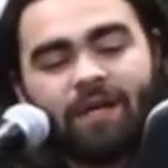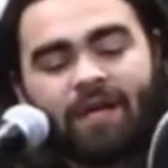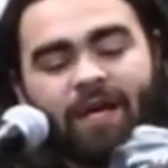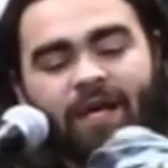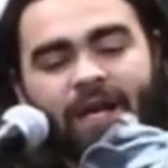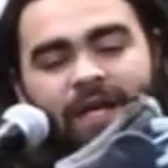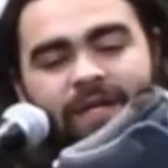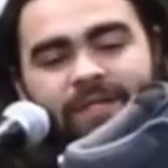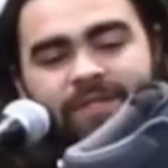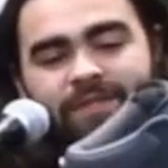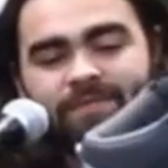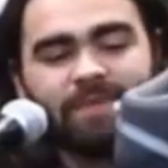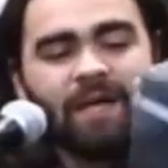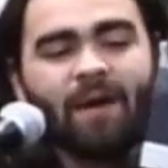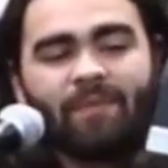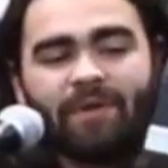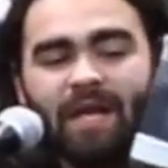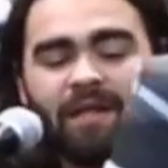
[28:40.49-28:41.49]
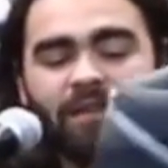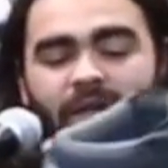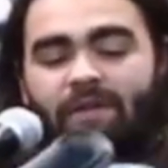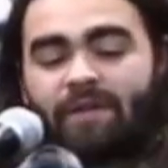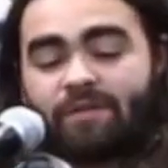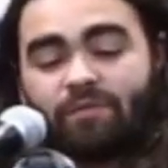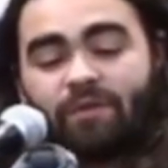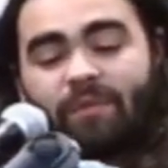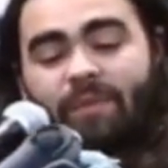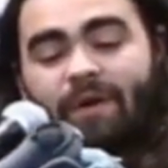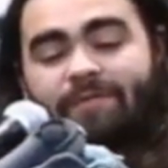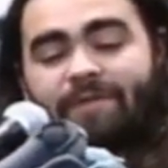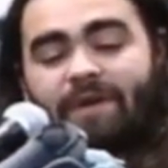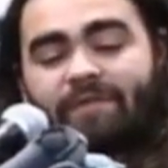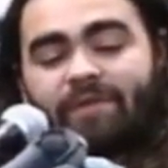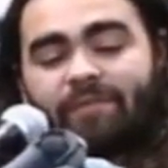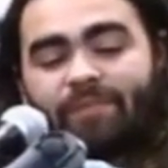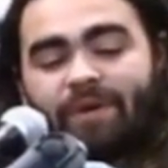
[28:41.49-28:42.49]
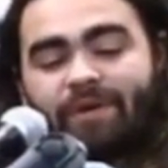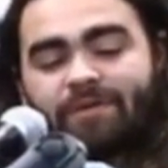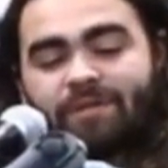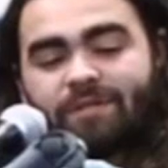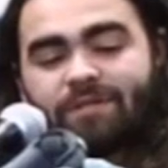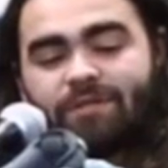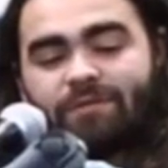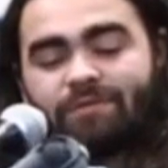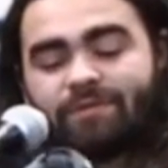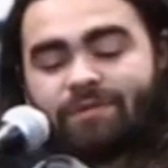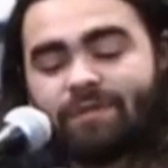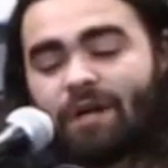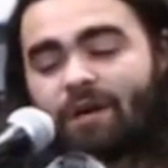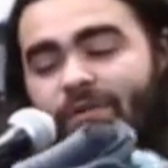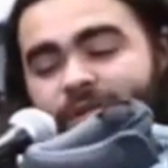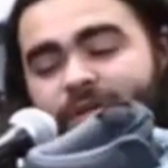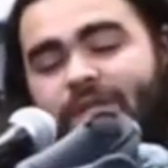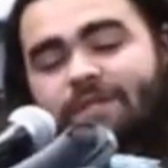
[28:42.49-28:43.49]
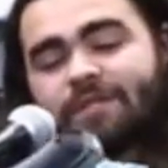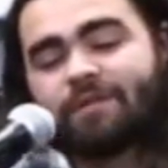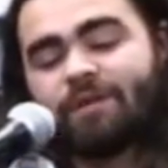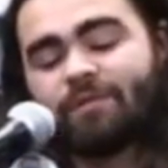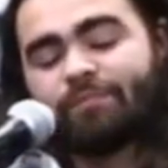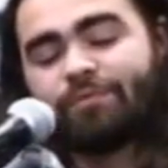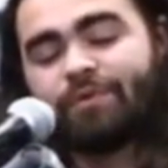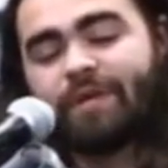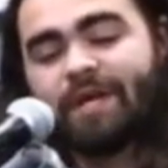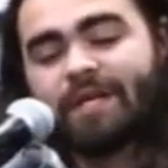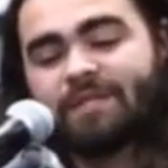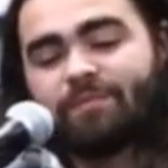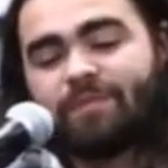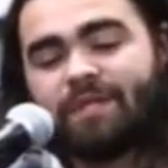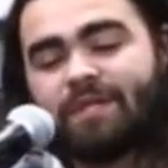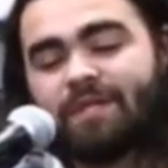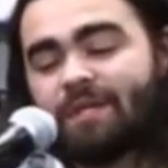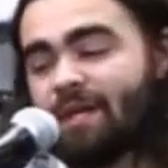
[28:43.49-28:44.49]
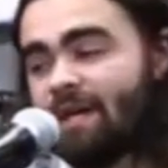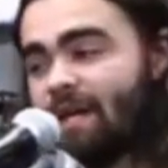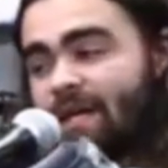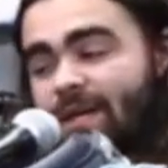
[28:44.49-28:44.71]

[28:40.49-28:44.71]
and i just i mean i love this one of my favorite pairs of shoes not only because they're a pre-sb